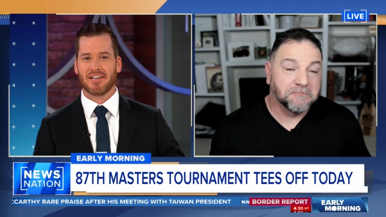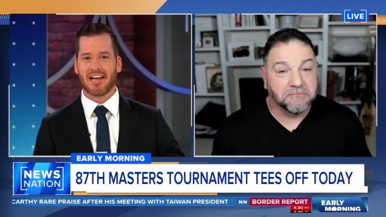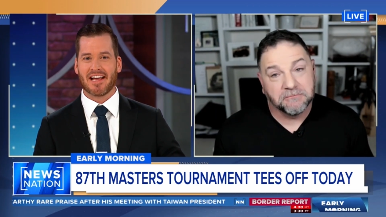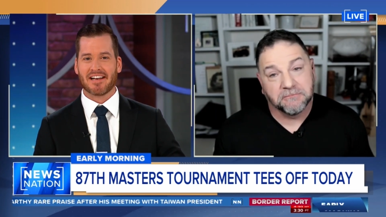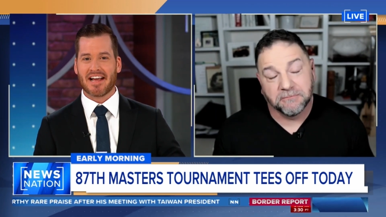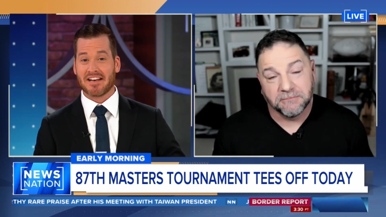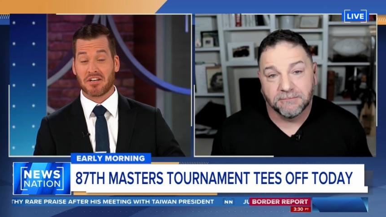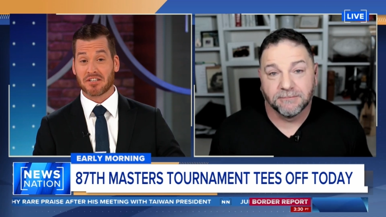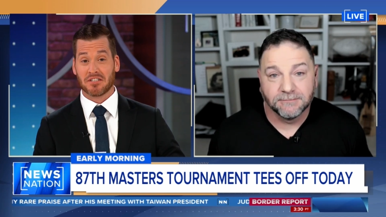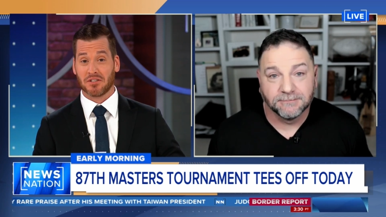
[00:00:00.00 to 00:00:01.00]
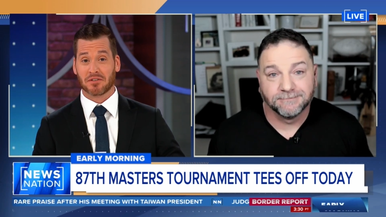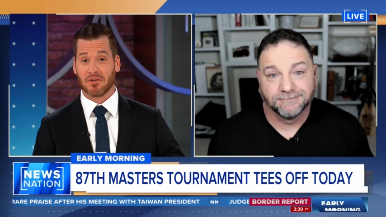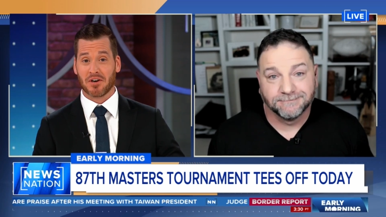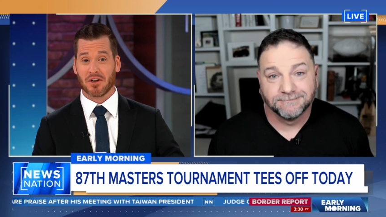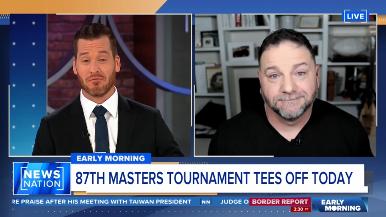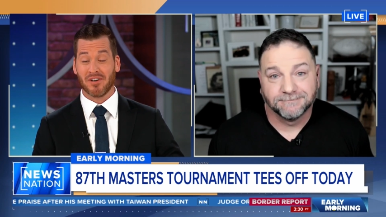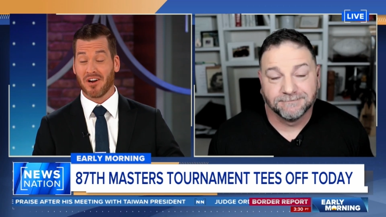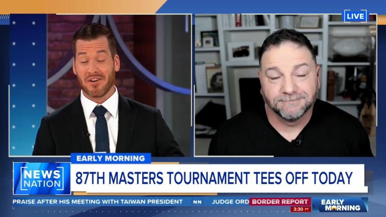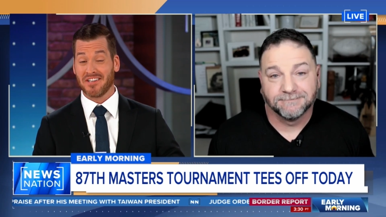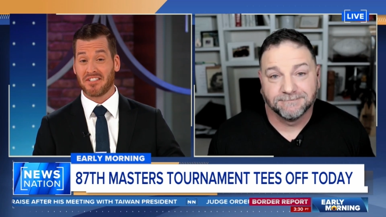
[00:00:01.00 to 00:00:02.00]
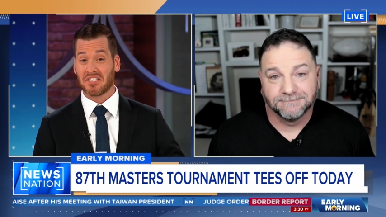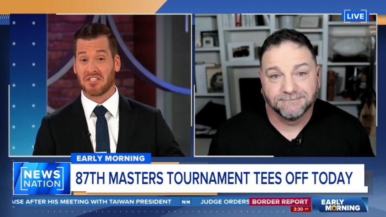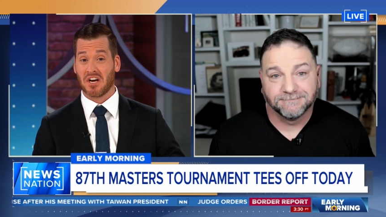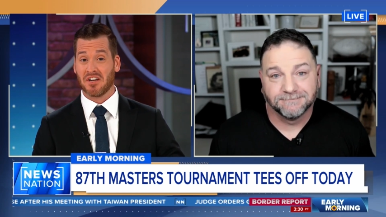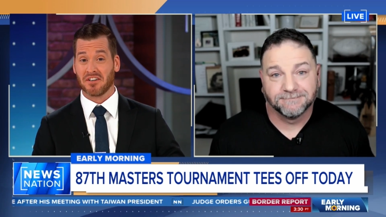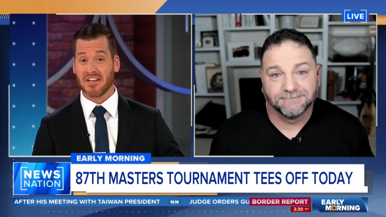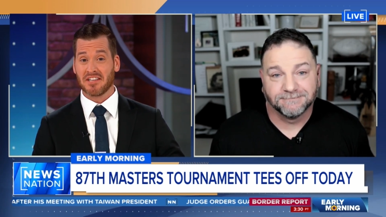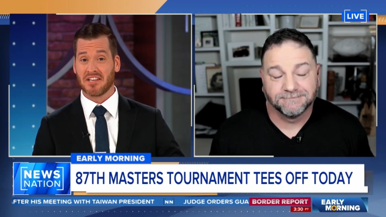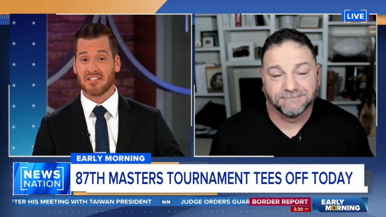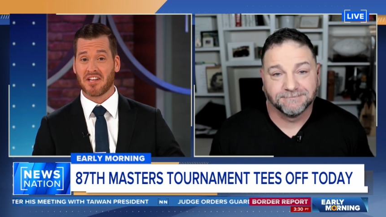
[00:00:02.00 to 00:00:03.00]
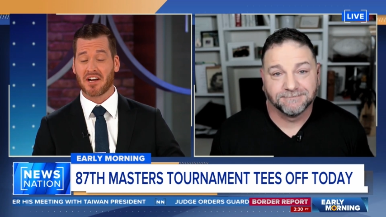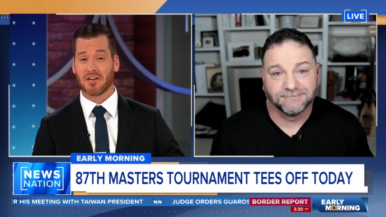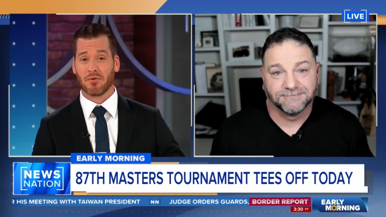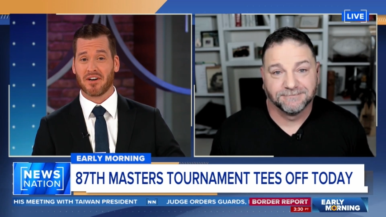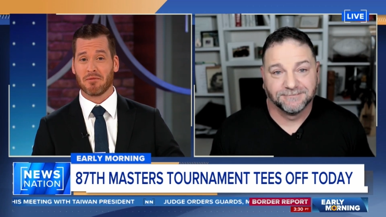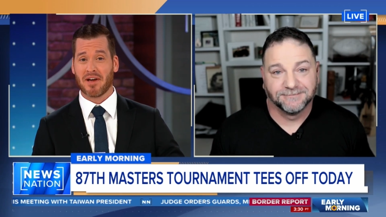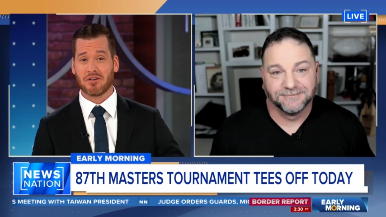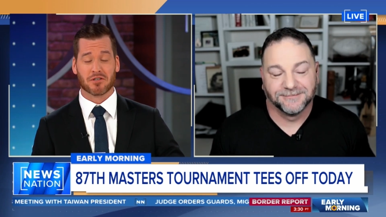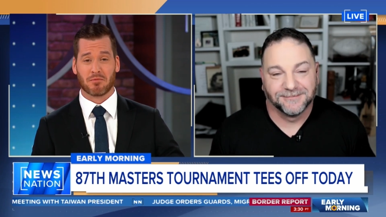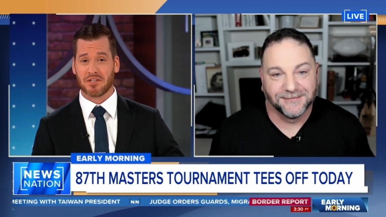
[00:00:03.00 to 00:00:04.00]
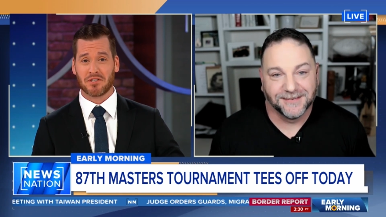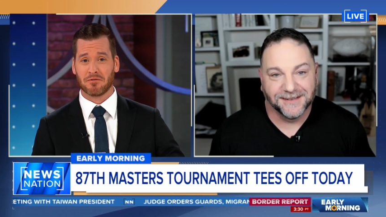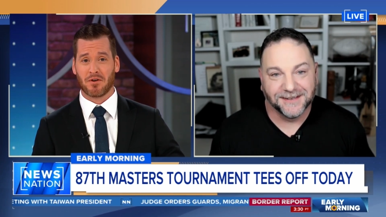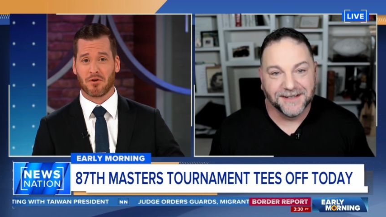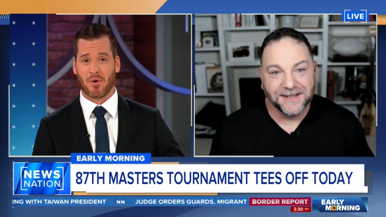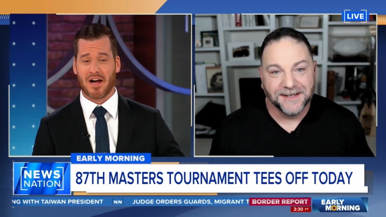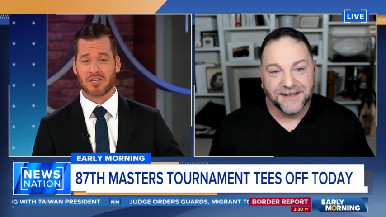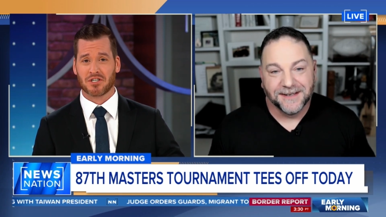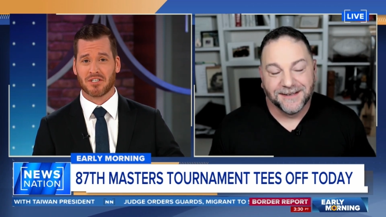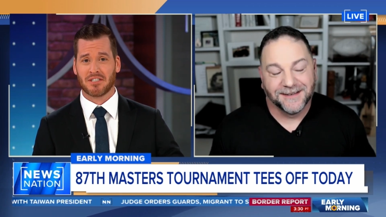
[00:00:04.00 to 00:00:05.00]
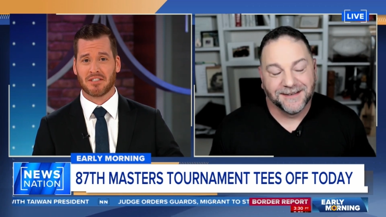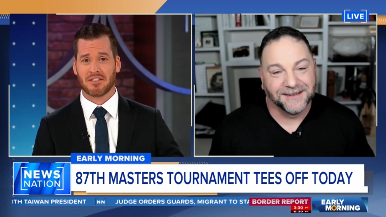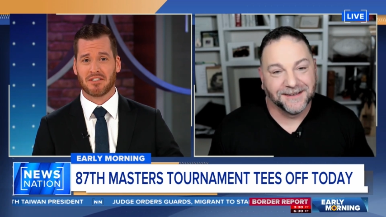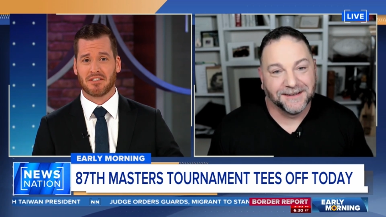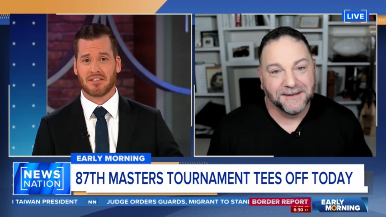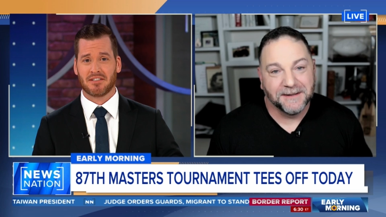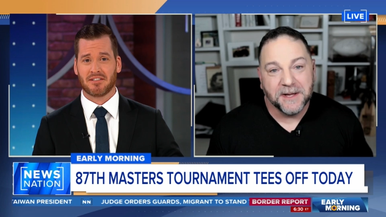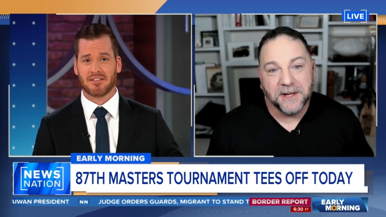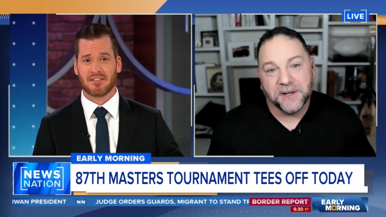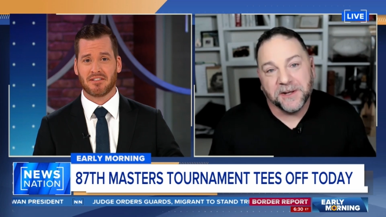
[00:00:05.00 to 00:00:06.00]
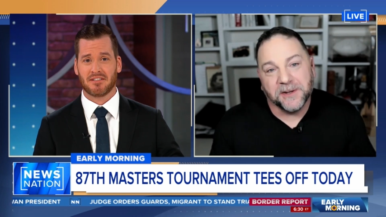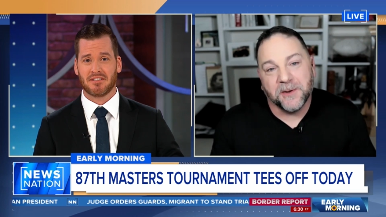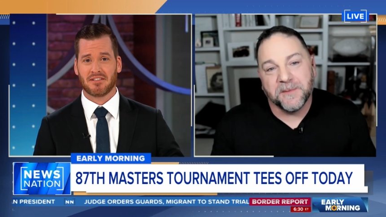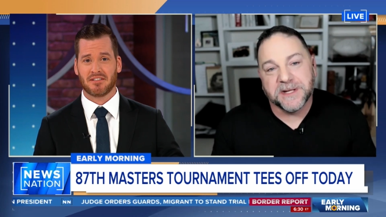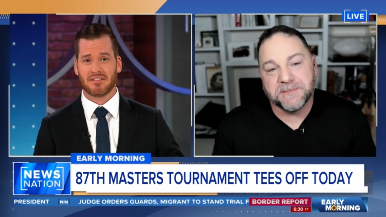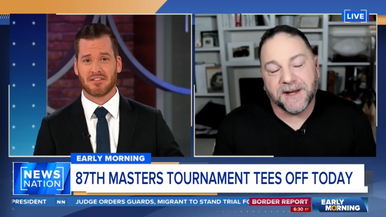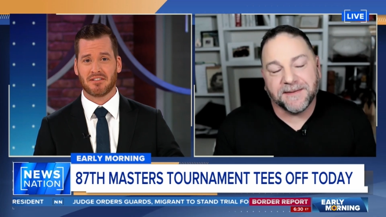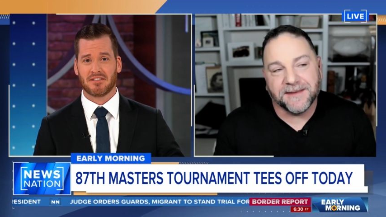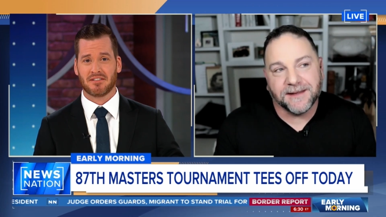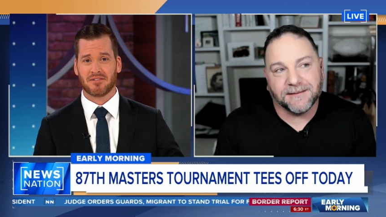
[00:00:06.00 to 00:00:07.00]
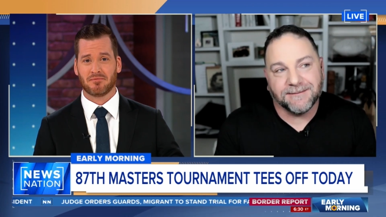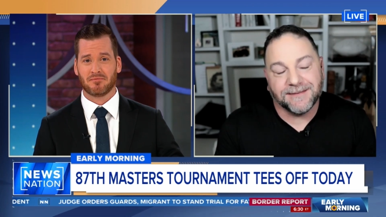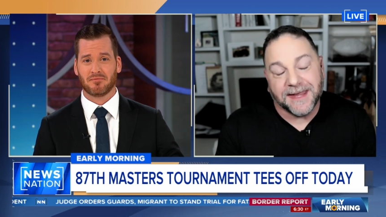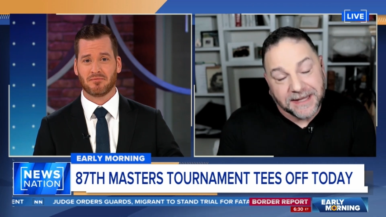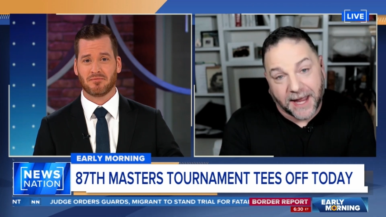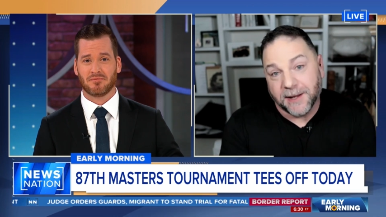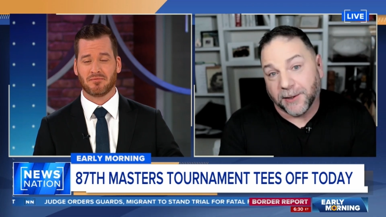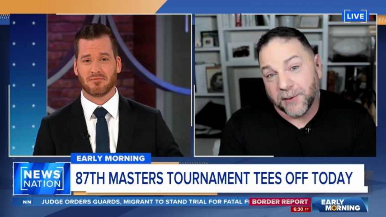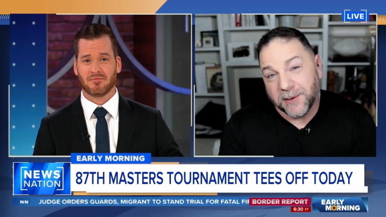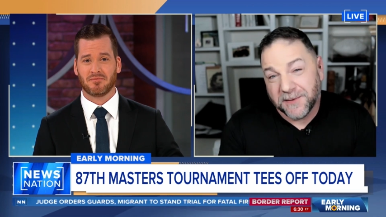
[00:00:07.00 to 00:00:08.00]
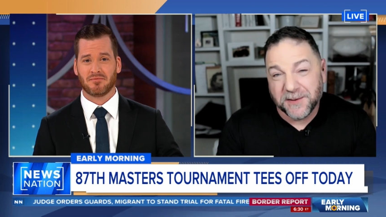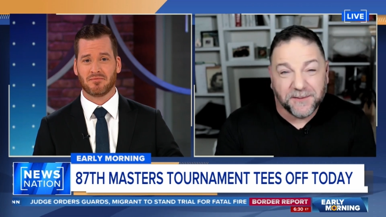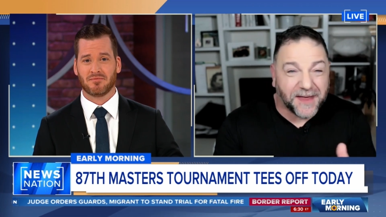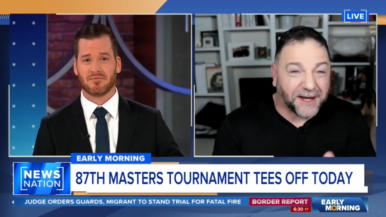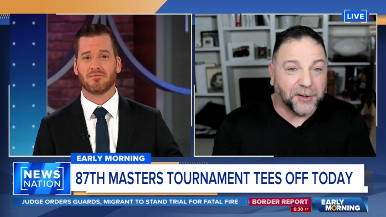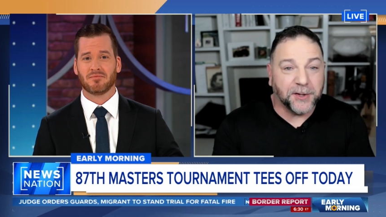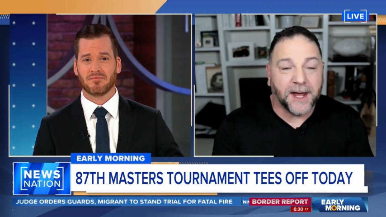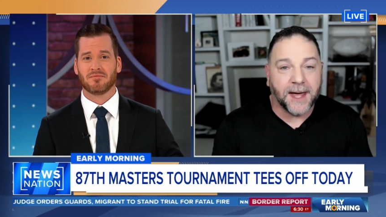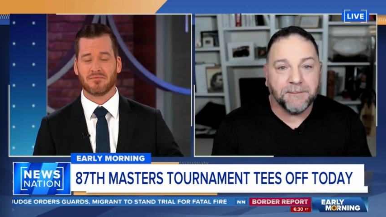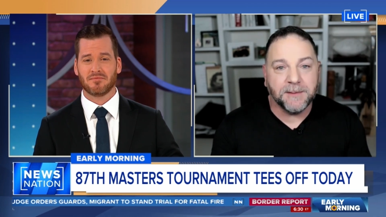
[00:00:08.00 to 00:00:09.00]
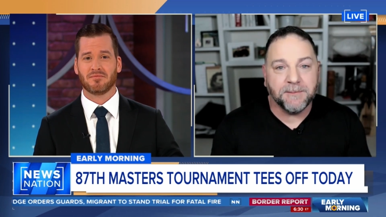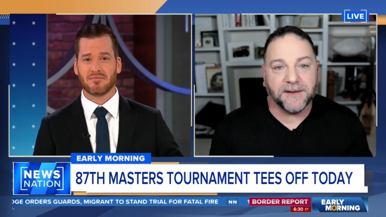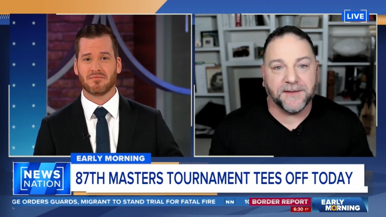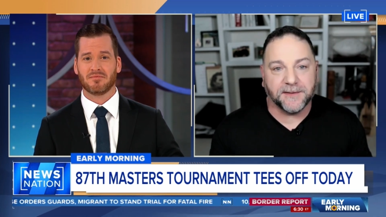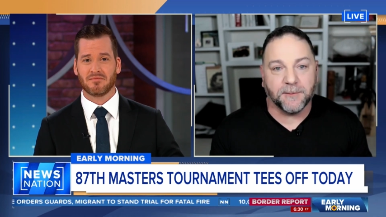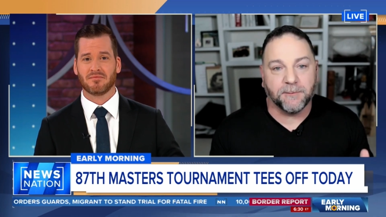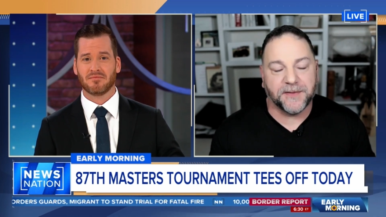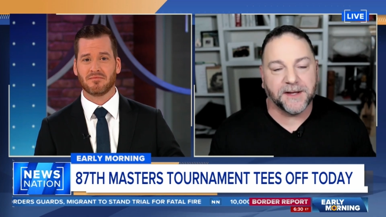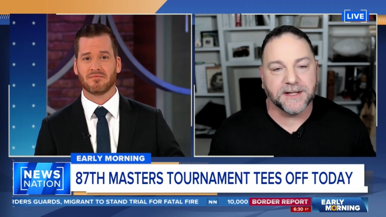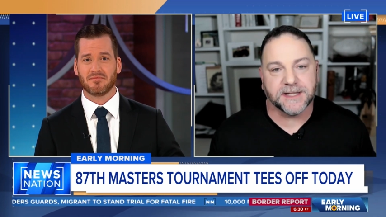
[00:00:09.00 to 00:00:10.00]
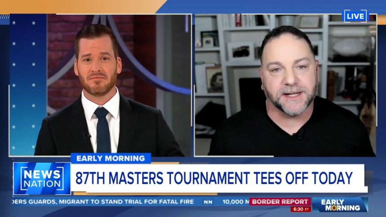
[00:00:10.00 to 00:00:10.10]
Speaker 1: and and doesn't look very good, and we go, he's just done. He, he's not going to win any majors, but he's still fun to watch.
Speaker 2: you know, Mitch, but I think I agree with you. That could happen, but I think the thing that's